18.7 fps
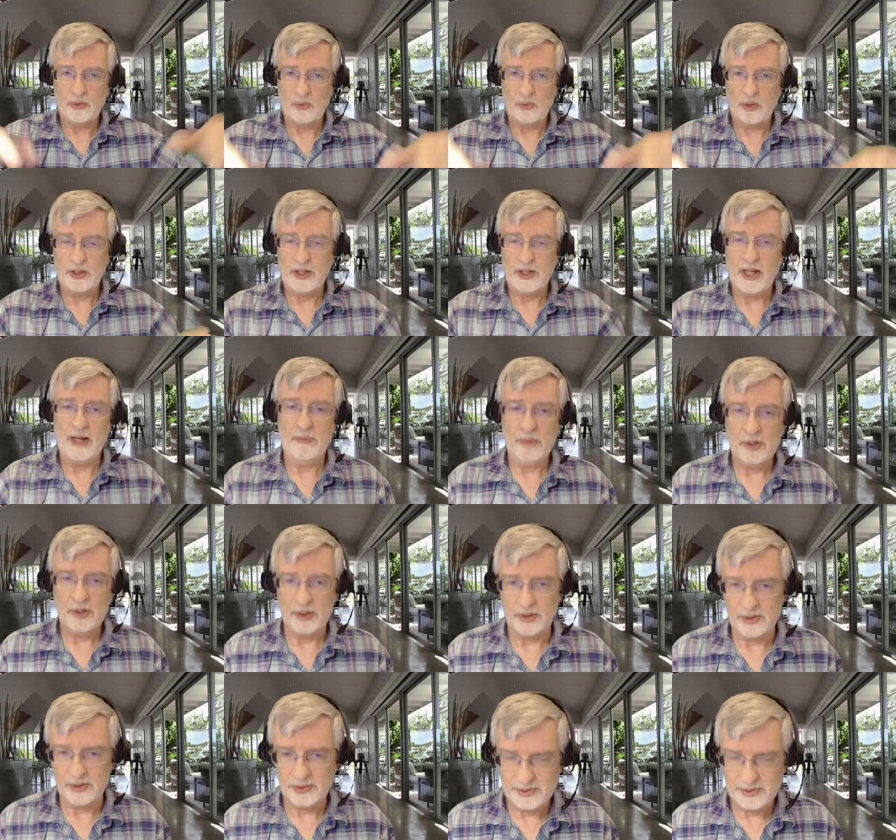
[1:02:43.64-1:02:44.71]
what that
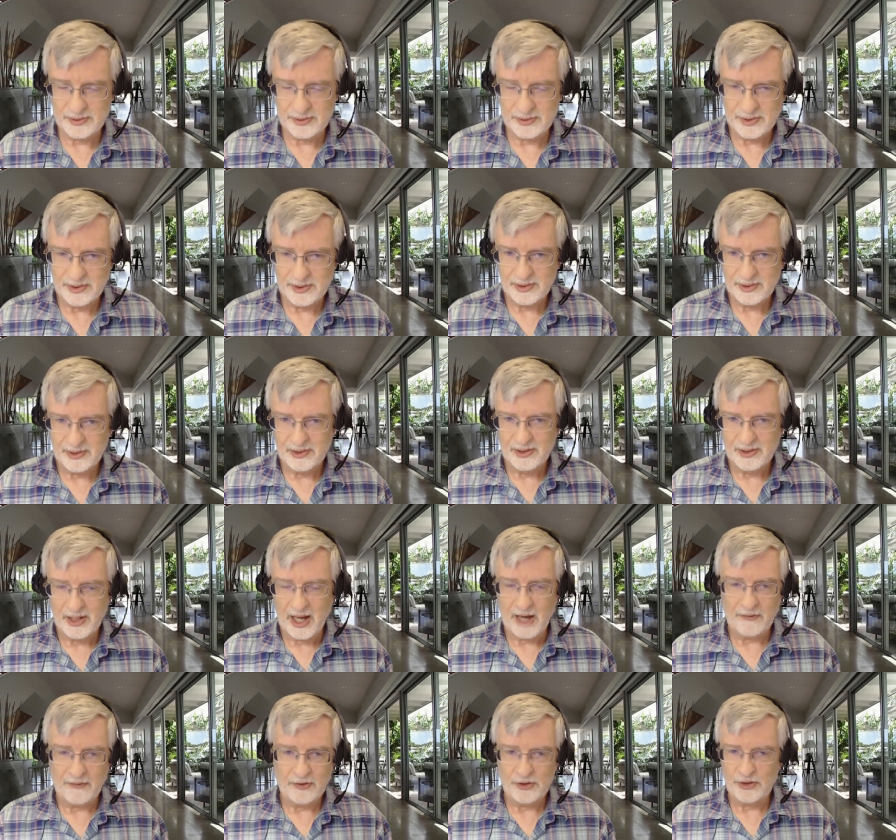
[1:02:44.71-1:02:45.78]
means
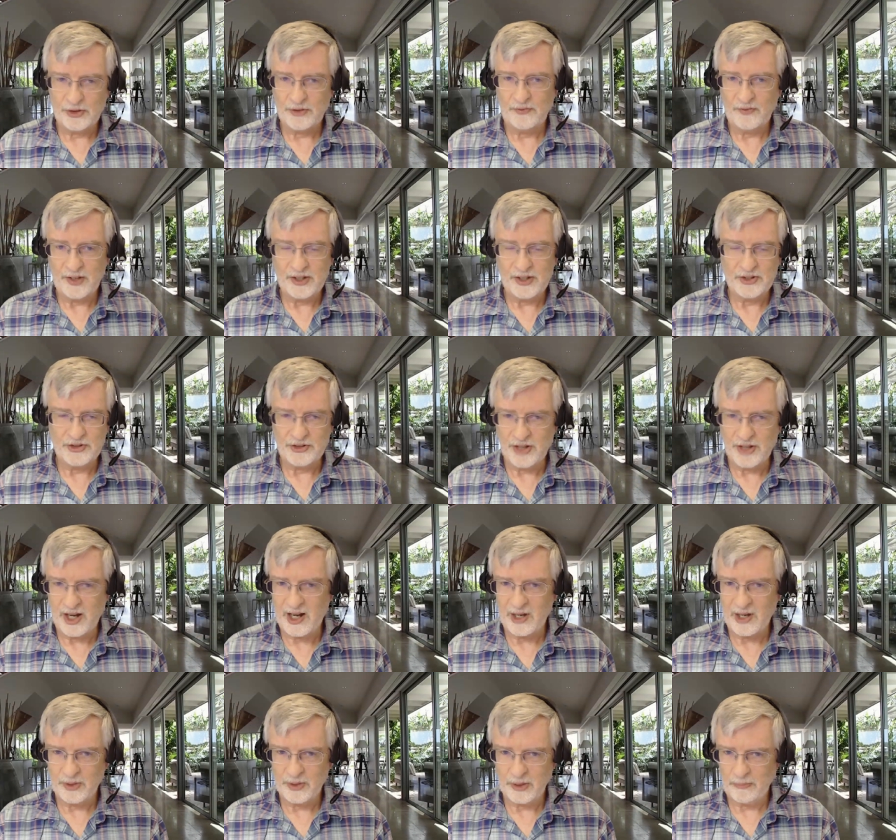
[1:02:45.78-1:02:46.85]
having your feet
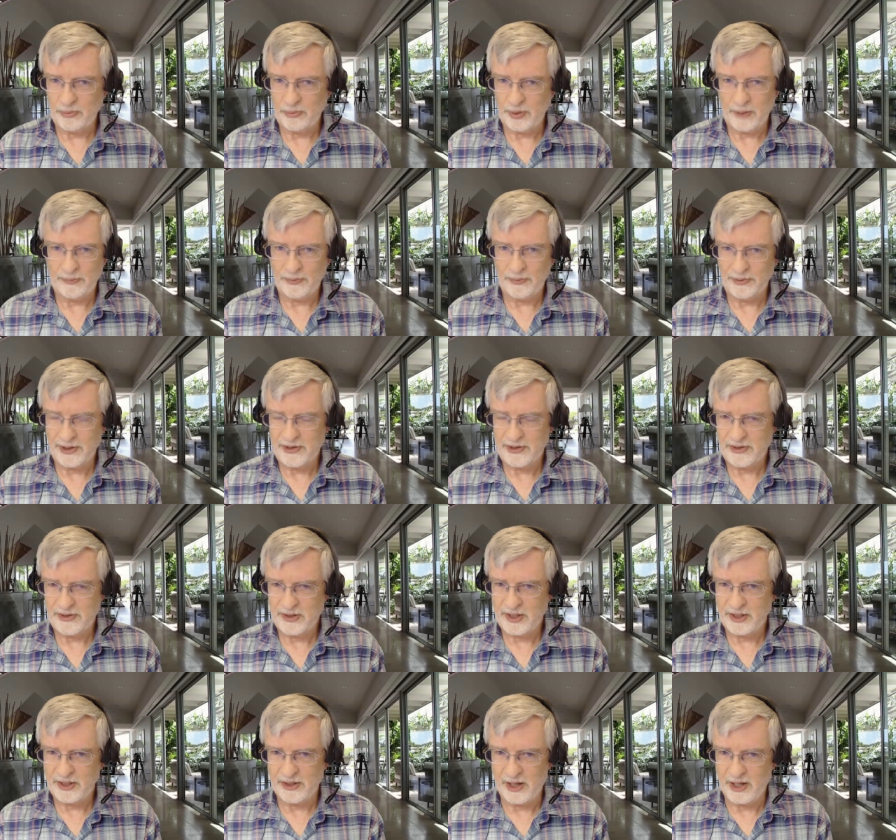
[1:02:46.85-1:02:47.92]
shod with the preparation of
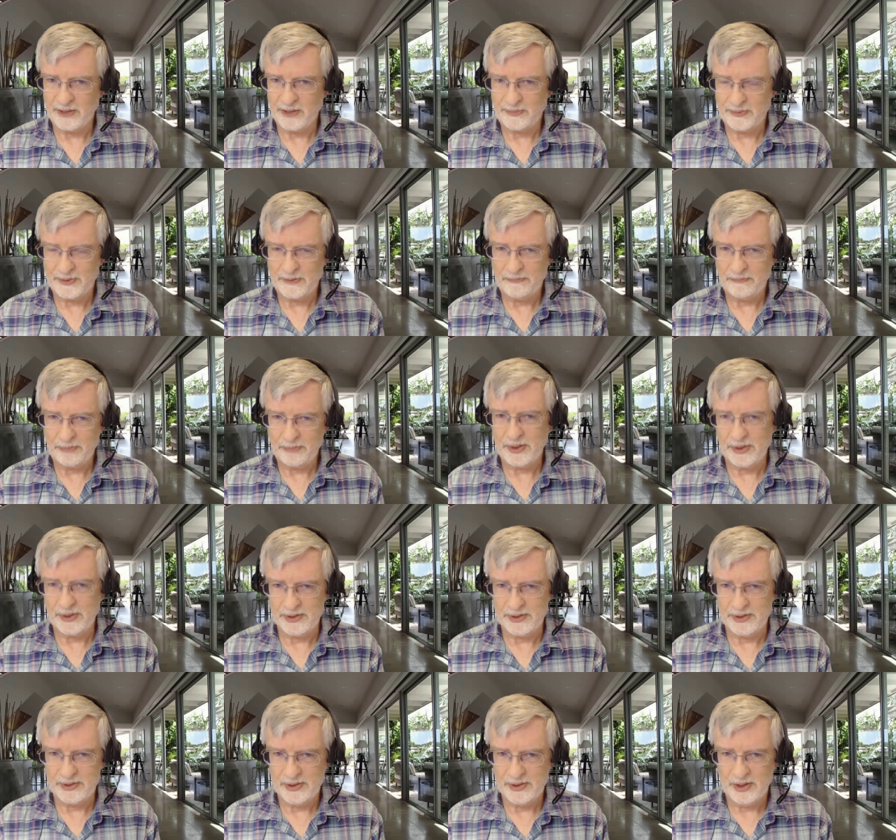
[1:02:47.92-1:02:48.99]
the gospel of
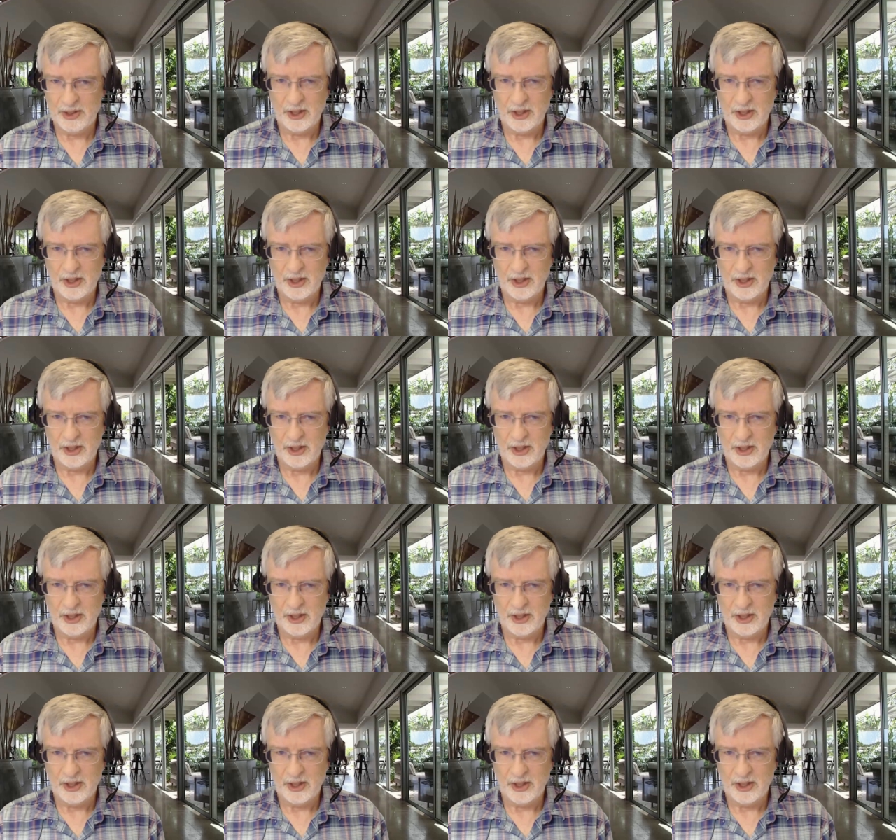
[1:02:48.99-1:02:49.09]
peace.